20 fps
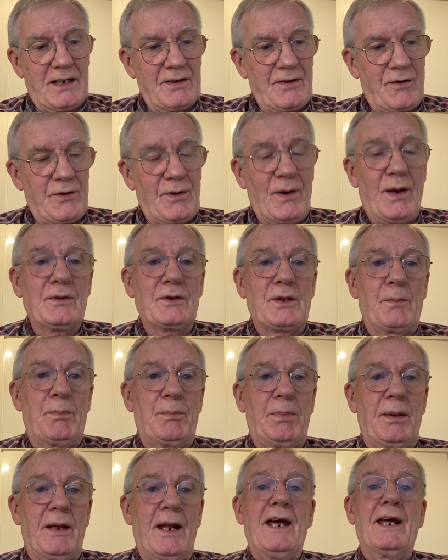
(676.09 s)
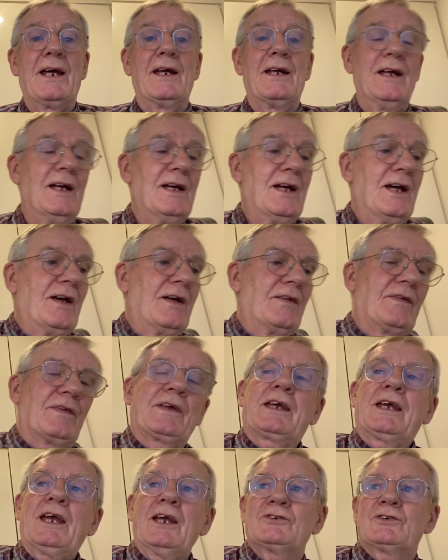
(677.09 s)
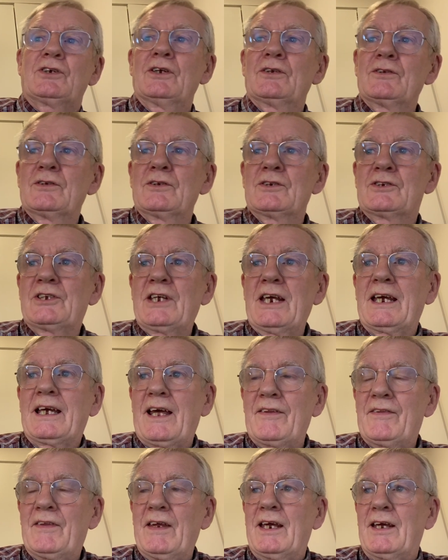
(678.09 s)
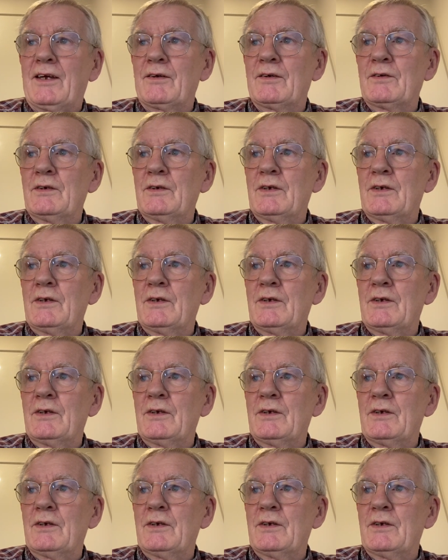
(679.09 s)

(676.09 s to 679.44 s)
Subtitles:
And throughout the play, the kitchen sink, I think